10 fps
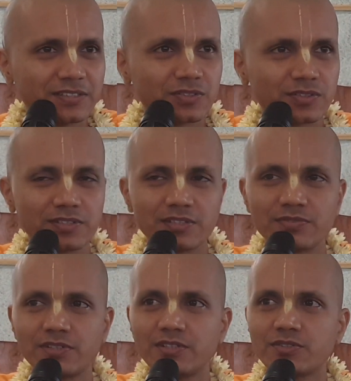they
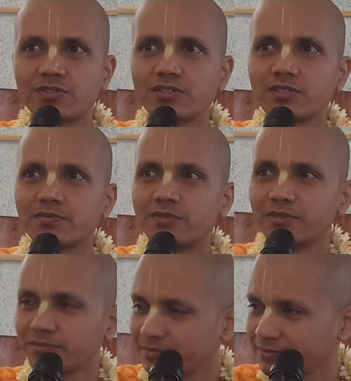feel disturbed
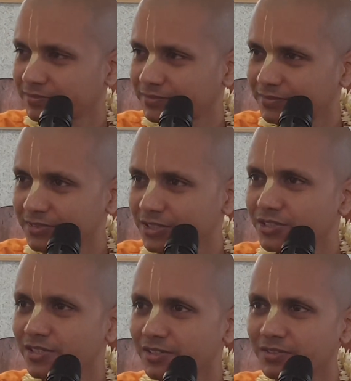
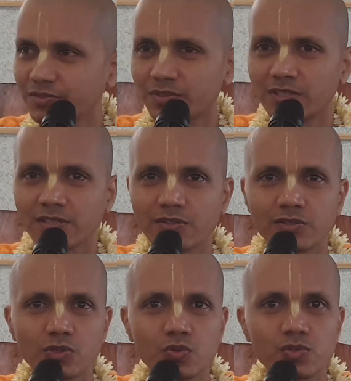initially if you tell all
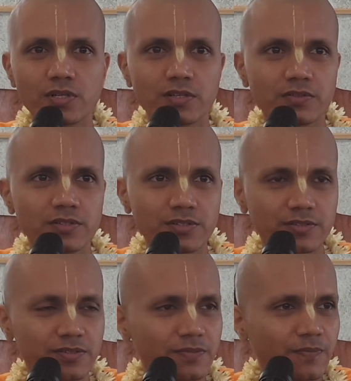the rules and
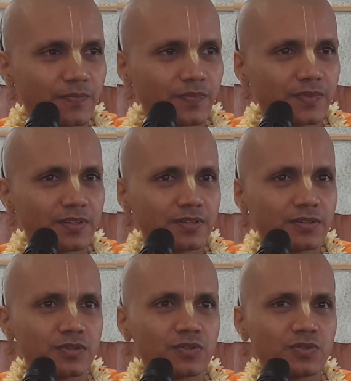regulations.
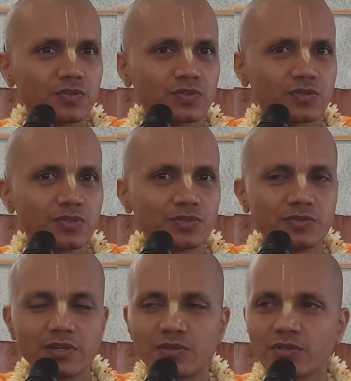So
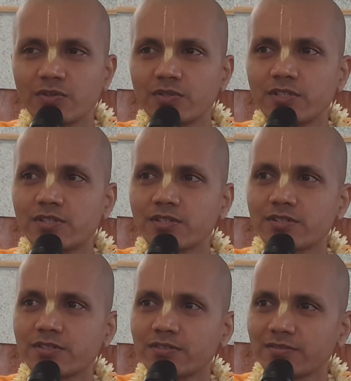we have to give the
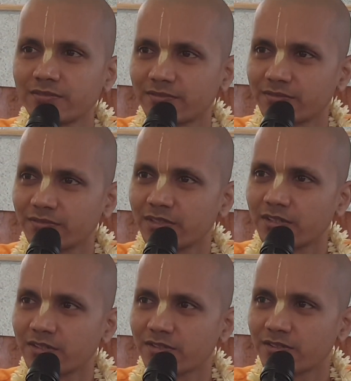injection with
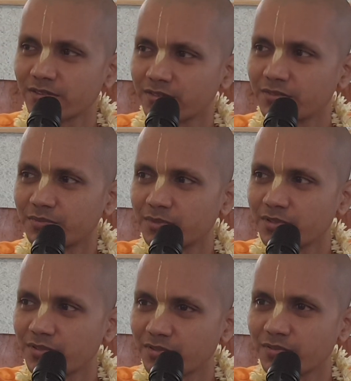
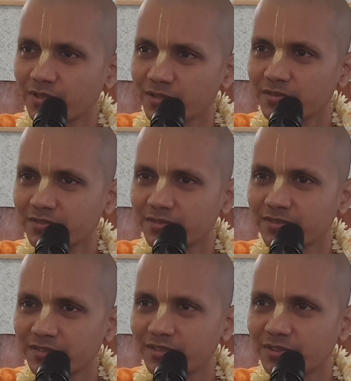anesthesia,
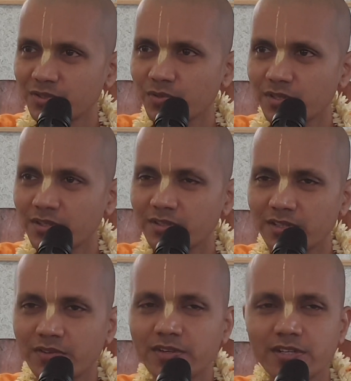so
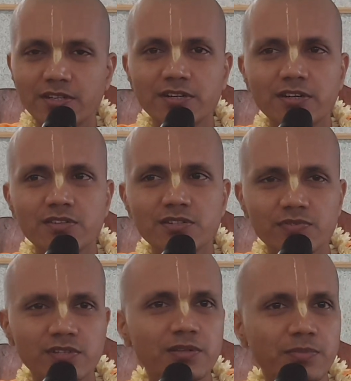in a way that he doesn't
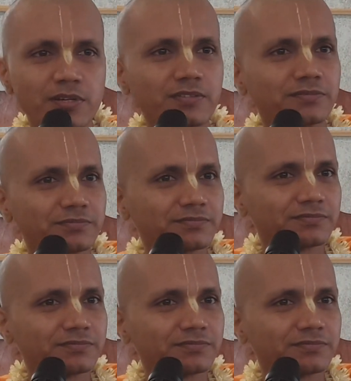feel the pain.